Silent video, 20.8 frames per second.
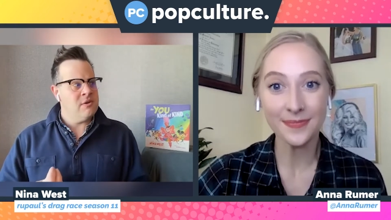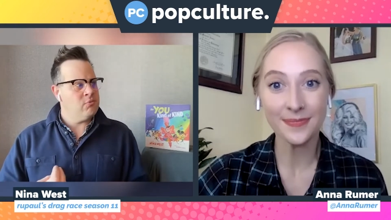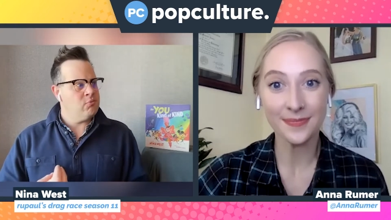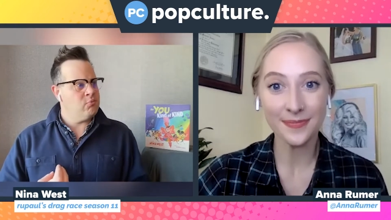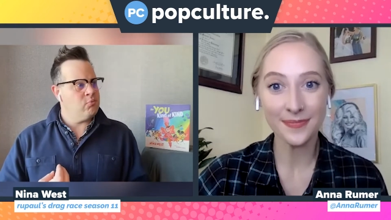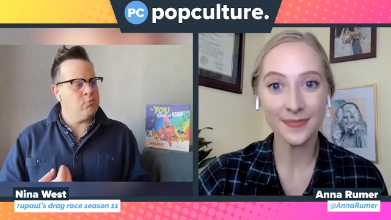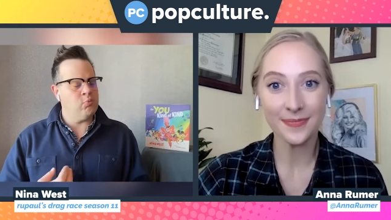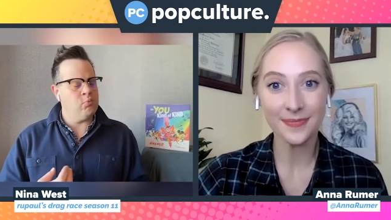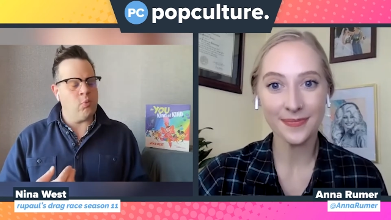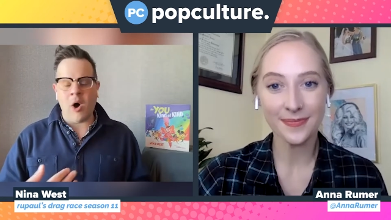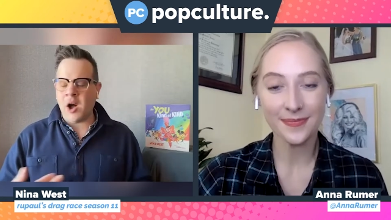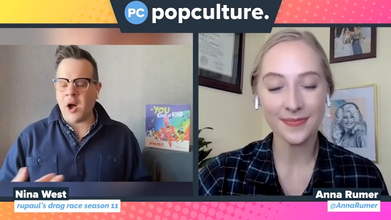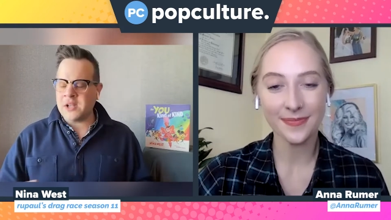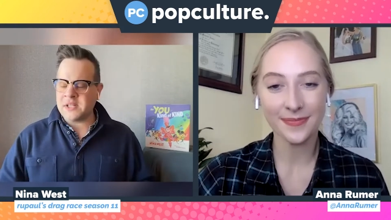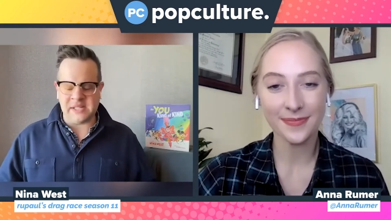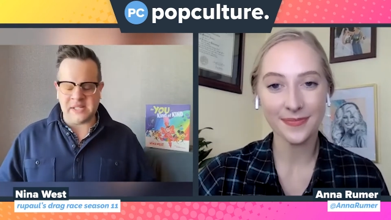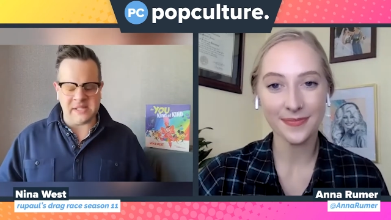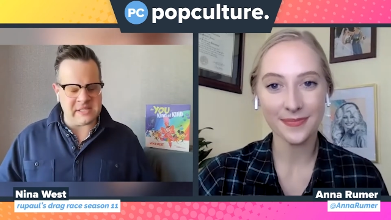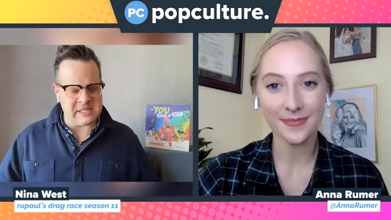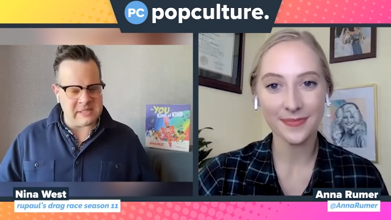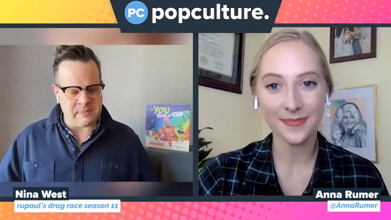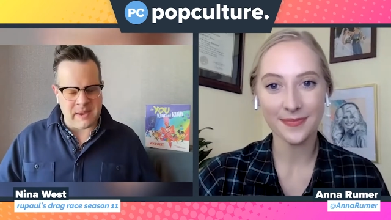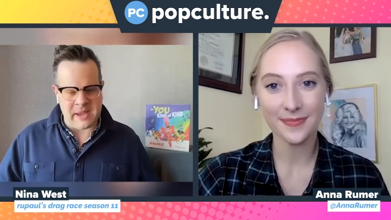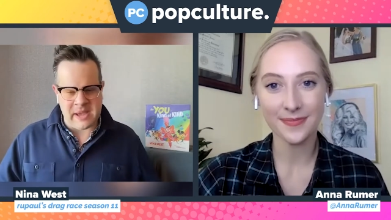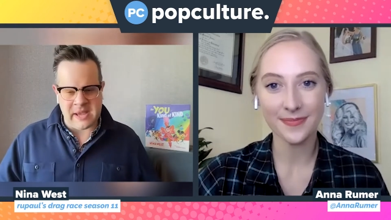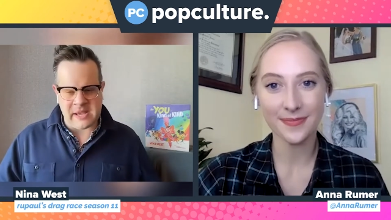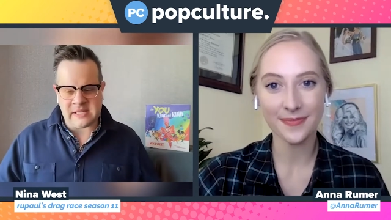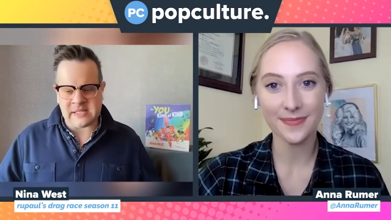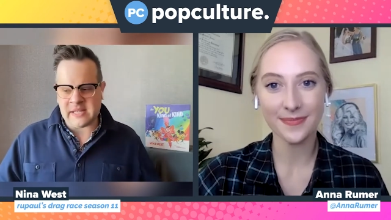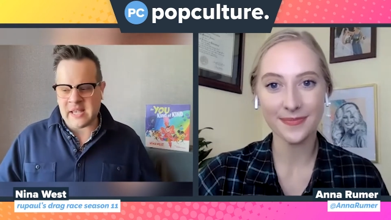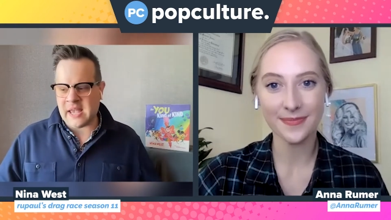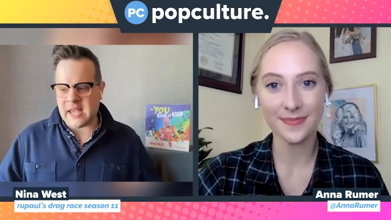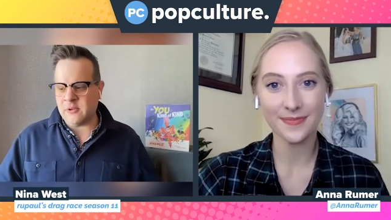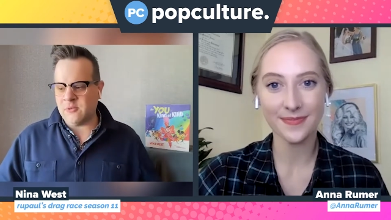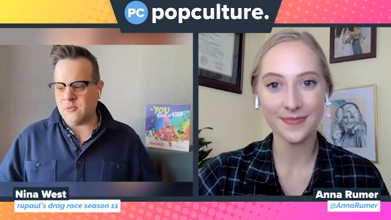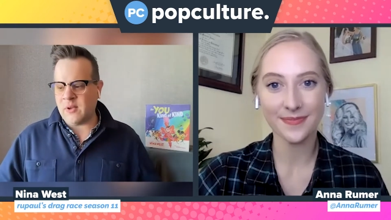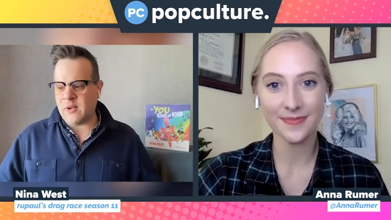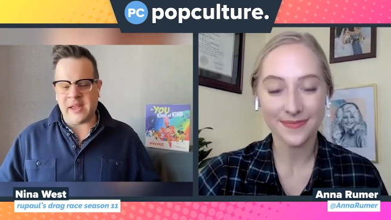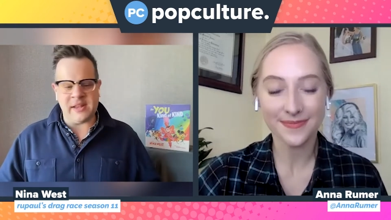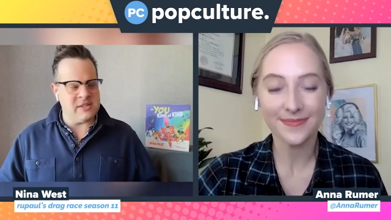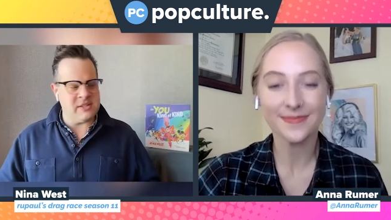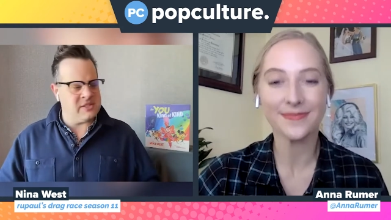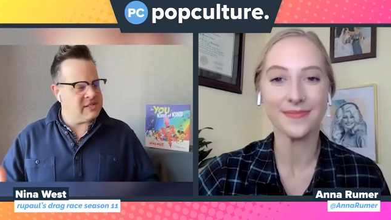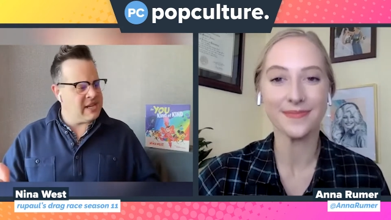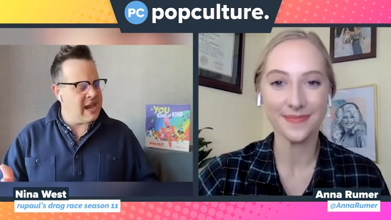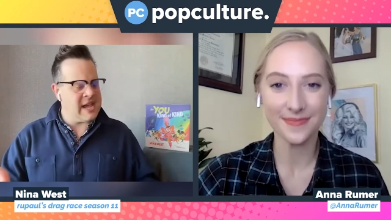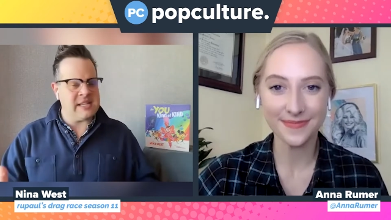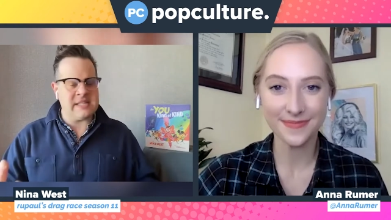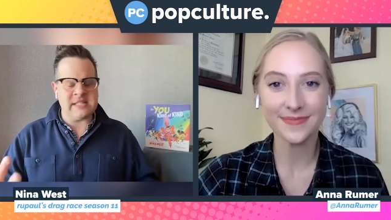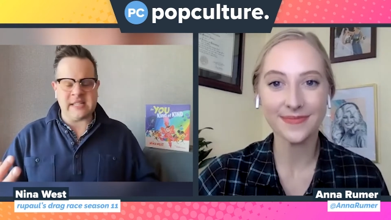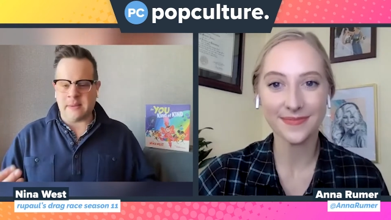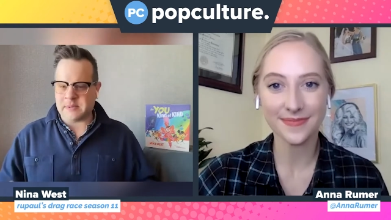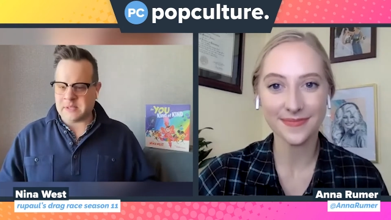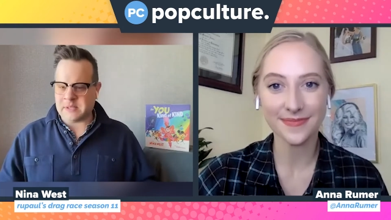Speaker 1: walks in space and and takes up